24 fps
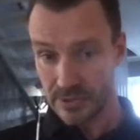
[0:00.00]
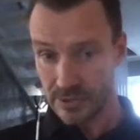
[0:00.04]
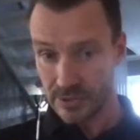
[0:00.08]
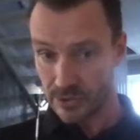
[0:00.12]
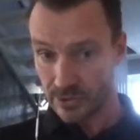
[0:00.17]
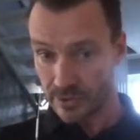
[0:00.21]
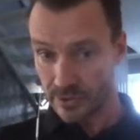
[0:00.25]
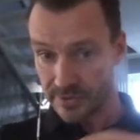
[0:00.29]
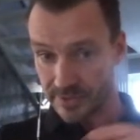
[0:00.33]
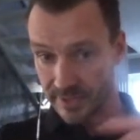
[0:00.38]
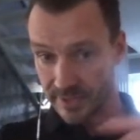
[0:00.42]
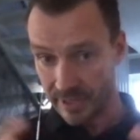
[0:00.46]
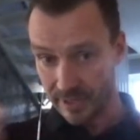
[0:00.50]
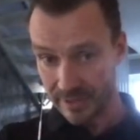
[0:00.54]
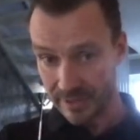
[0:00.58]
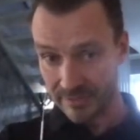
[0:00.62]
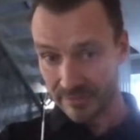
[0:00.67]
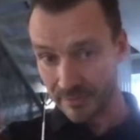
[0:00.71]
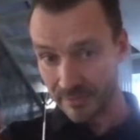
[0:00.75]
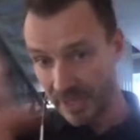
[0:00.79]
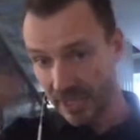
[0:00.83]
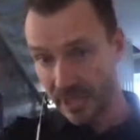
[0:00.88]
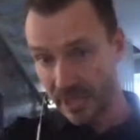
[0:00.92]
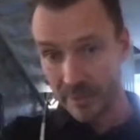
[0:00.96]
So instead of
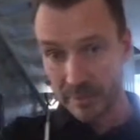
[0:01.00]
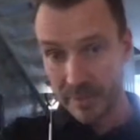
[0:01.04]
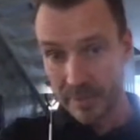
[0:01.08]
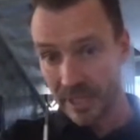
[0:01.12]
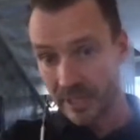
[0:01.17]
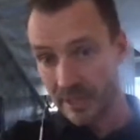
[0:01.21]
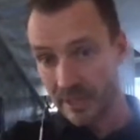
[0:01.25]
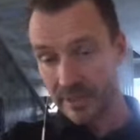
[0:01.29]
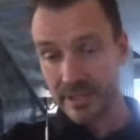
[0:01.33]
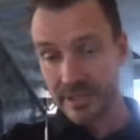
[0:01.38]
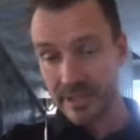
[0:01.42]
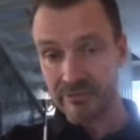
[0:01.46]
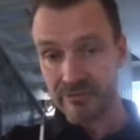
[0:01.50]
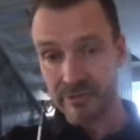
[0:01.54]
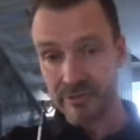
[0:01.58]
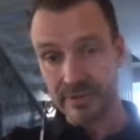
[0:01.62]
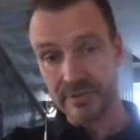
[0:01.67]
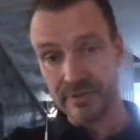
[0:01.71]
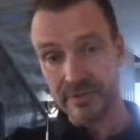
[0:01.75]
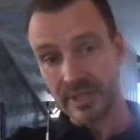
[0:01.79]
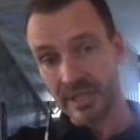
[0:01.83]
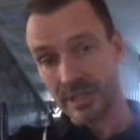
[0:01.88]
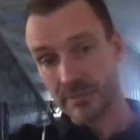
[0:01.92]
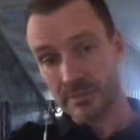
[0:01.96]
many
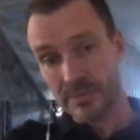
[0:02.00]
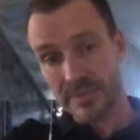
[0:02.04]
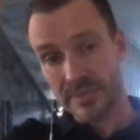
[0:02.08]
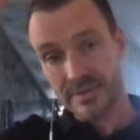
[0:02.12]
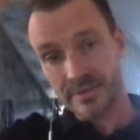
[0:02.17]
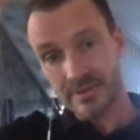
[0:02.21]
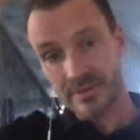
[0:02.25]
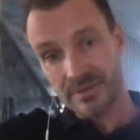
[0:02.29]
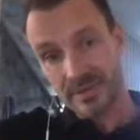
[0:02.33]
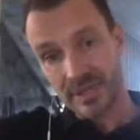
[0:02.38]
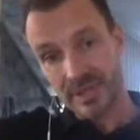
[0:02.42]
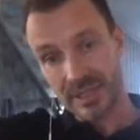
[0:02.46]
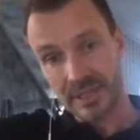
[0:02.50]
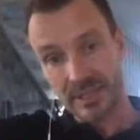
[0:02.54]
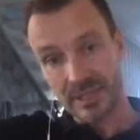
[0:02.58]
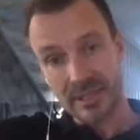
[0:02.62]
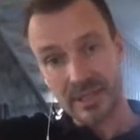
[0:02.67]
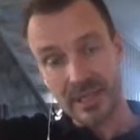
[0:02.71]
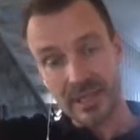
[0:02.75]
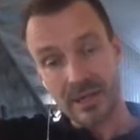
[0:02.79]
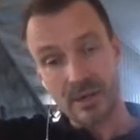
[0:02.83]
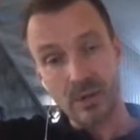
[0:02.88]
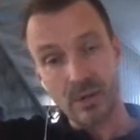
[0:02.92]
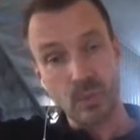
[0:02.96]
different teams taking
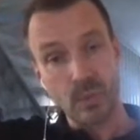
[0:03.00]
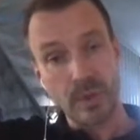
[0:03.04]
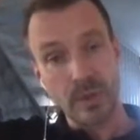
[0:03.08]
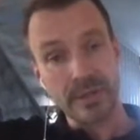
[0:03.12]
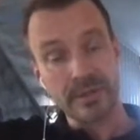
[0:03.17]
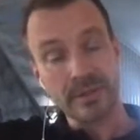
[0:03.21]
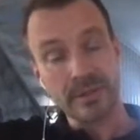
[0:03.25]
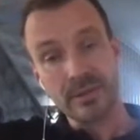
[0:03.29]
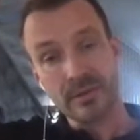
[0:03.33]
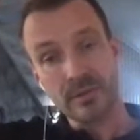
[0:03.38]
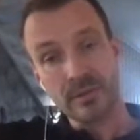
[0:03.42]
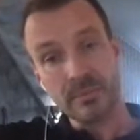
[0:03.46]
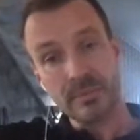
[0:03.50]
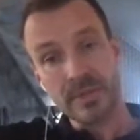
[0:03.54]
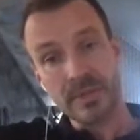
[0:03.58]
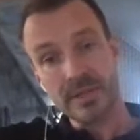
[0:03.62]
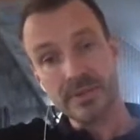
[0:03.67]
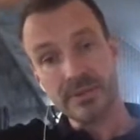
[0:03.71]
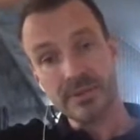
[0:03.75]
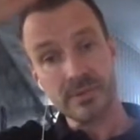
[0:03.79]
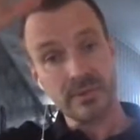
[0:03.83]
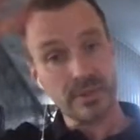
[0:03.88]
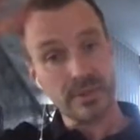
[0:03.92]
care of one code base,